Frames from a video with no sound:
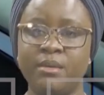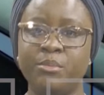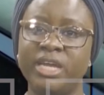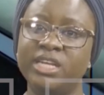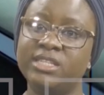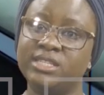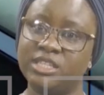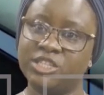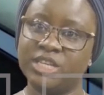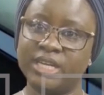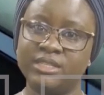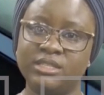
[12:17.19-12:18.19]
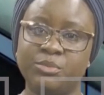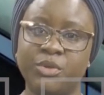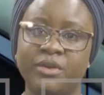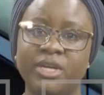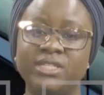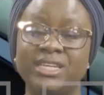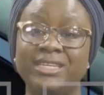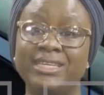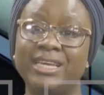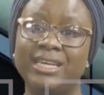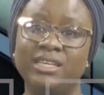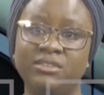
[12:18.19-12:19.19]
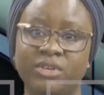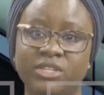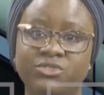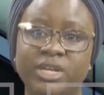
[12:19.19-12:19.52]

many teachers, parents, and caregivers